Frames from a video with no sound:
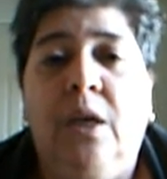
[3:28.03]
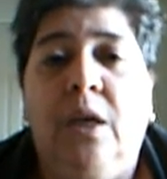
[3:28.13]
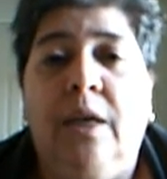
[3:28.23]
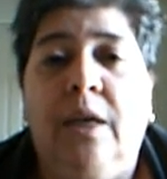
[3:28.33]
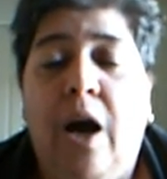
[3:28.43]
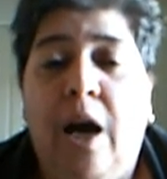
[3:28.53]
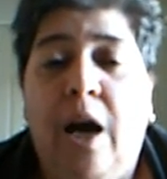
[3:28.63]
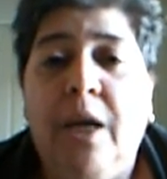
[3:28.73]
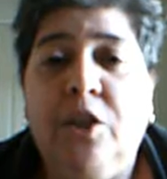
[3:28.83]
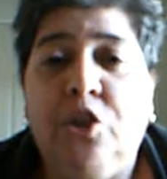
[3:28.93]
Now, I'm
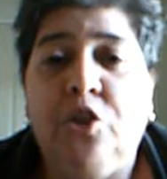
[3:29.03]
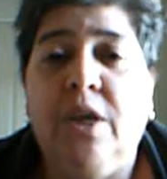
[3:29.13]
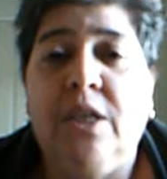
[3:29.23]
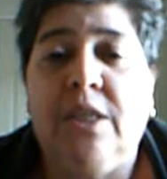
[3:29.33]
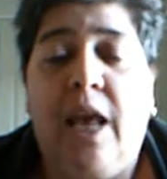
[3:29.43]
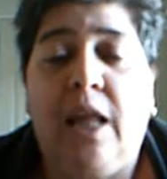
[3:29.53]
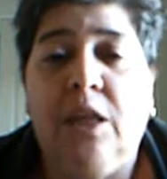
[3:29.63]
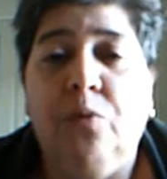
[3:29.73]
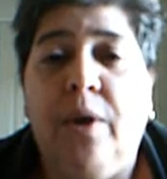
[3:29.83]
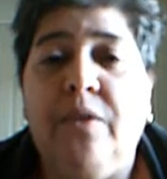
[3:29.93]
not sure exactly
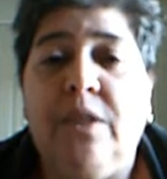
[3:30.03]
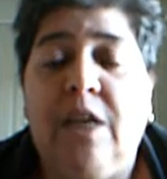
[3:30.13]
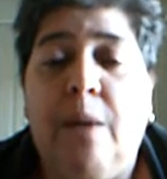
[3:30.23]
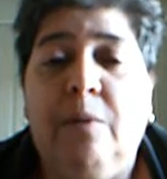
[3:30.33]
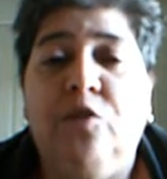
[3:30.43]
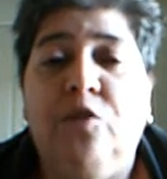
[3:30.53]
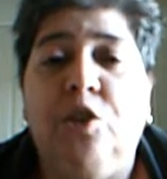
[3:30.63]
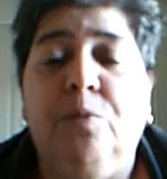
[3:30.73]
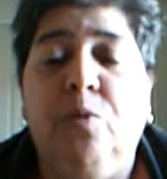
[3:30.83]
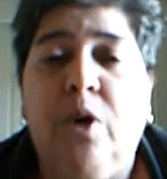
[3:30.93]
when this time of
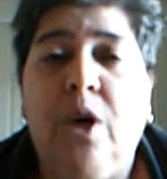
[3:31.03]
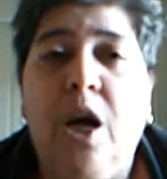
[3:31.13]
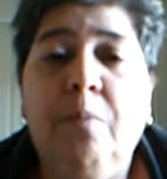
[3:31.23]
judgment will come,